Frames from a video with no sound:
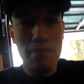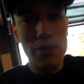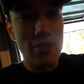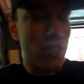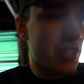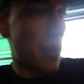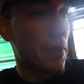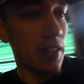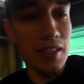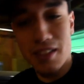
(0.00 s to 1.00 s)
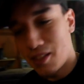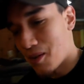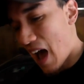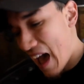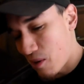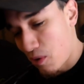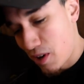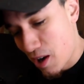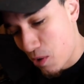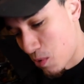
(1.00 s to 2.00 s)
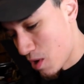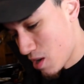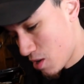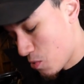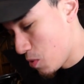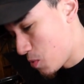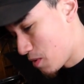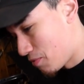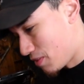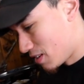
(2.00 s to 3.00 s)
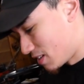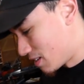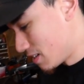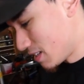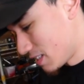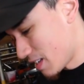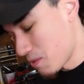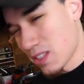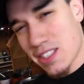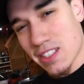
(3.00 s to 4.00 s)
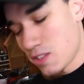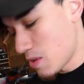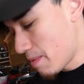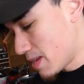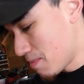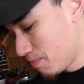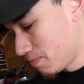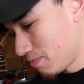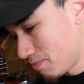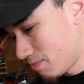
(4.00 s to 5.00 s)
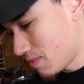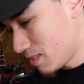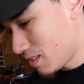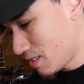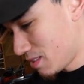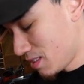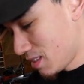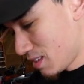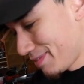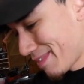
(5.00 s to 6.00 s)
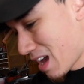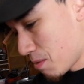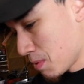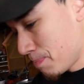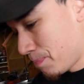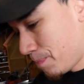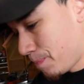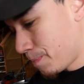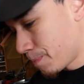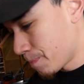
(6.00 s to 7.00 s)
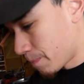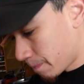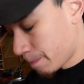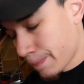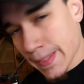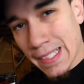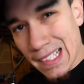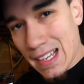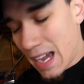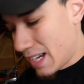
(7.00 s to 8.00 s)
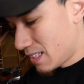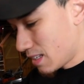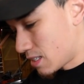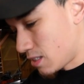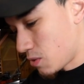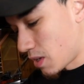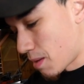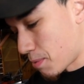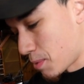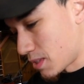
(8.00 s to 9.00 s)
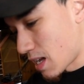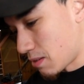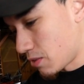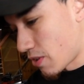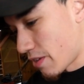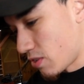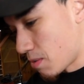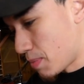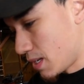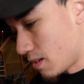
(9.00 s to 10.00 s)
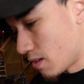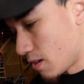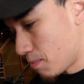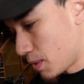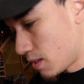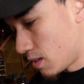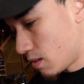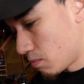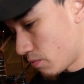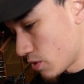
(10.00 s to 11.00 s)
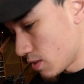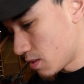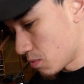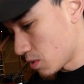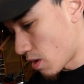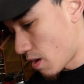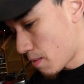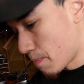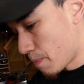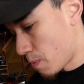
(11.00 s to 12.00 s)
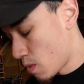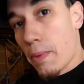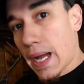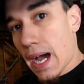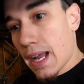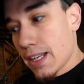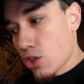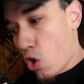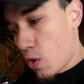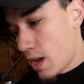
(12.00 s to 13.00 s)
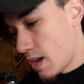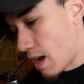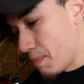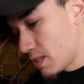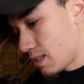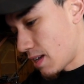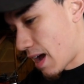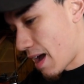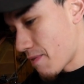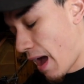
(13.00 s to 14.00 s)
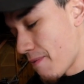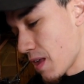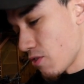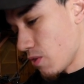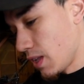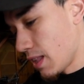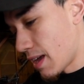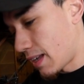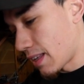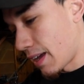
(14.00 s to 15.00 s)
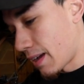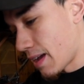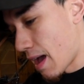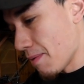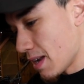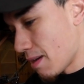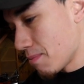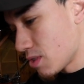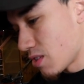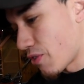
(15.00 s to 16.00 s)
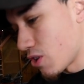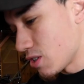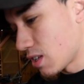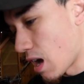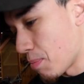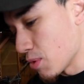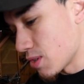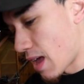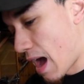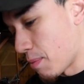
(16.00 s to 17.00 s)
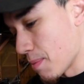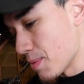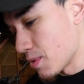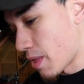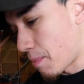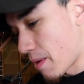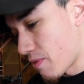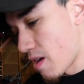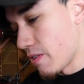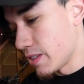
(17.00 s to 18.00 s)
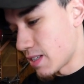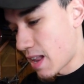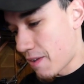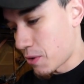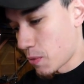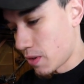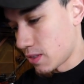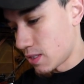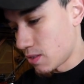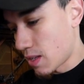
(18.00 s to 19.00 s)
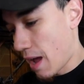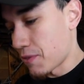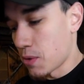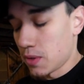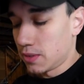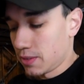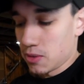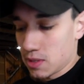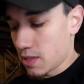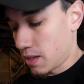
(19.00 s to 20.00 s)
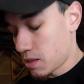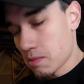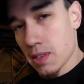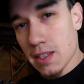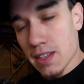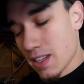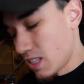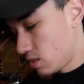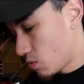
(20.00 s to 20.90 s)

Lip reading: of music shall we listen to? I don't. What are you feeling? Anyone listen to the new Eminem album? I need to listen to it a couple more times before I have an opinion on it, but first listen was alright. Oh my god, it's cold. I missed it. I've never really liked, like, Eminem's first couple's albums are, like, my favorites. And then afterward, I was just like, he